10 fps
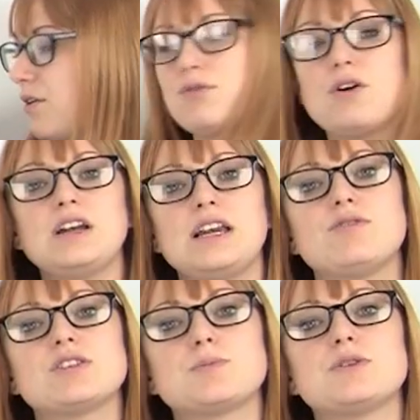Finally,
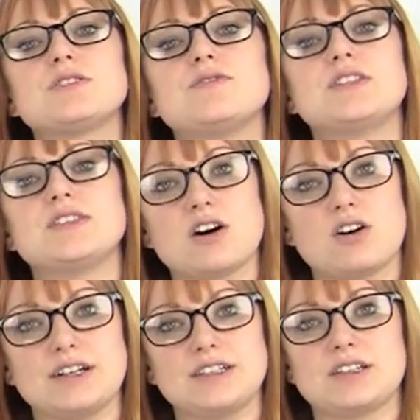responsive
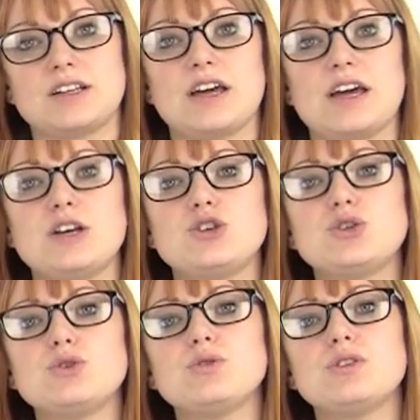design.
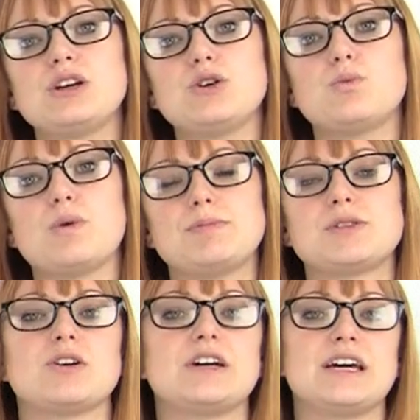Ensure that your
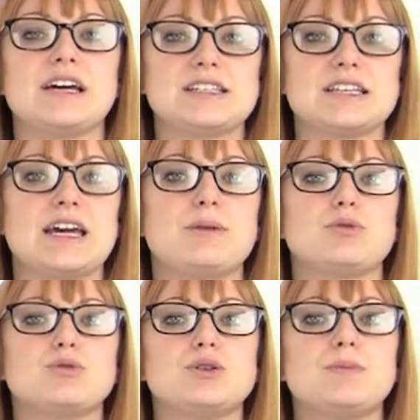website is
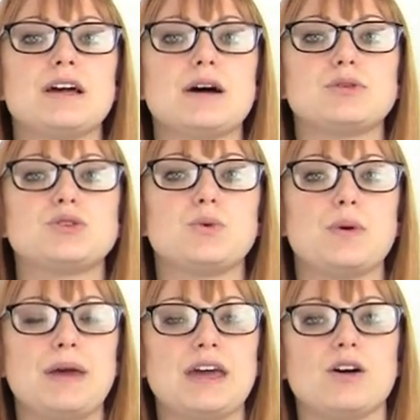enabled to be able to
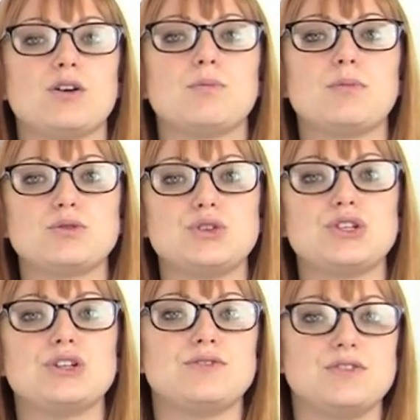appear on a
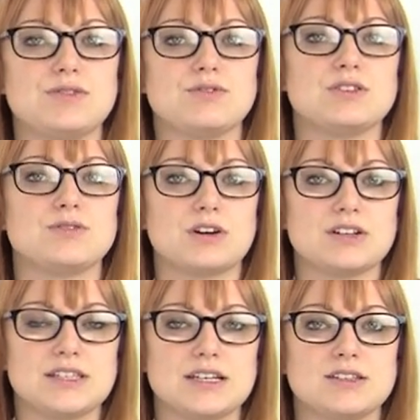multitude of different
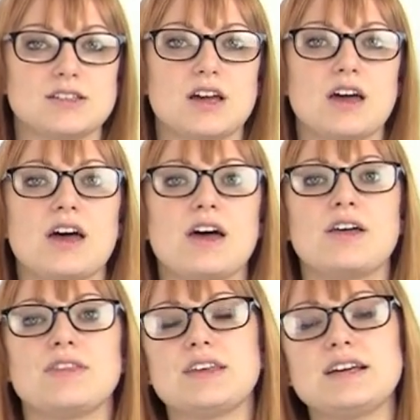devices.
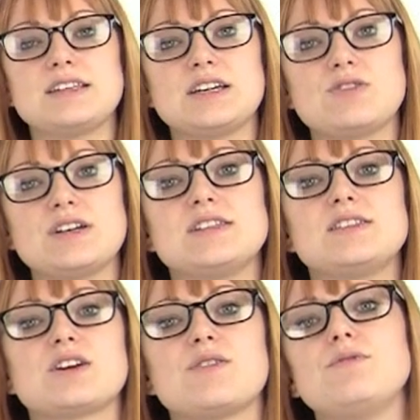This
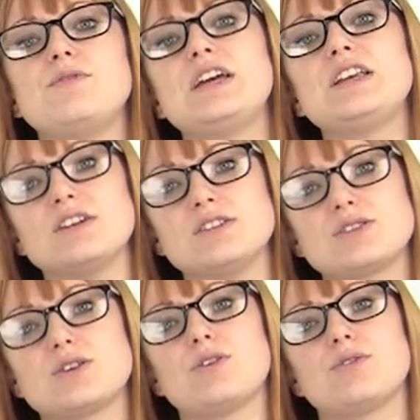increases the
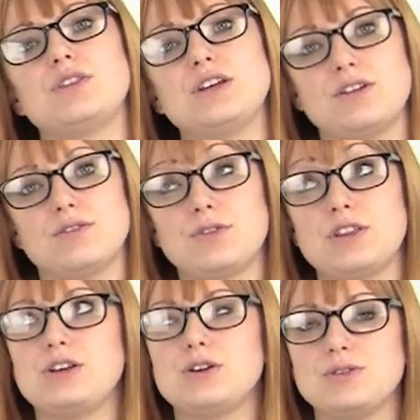convenience for
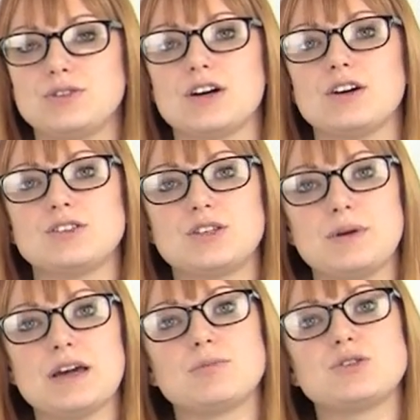the user to
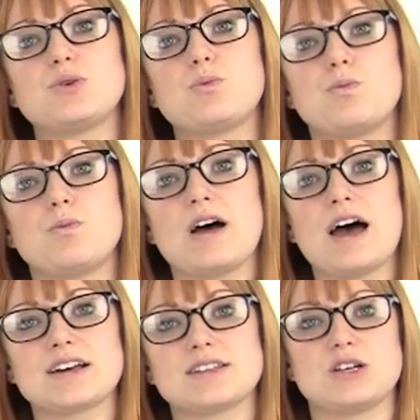be able to
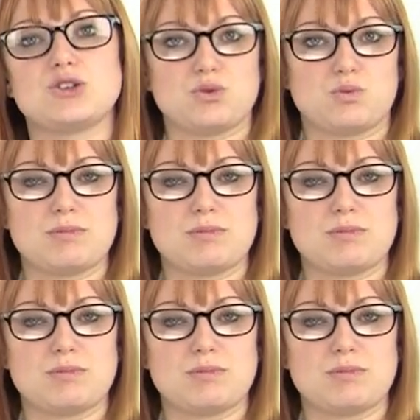access your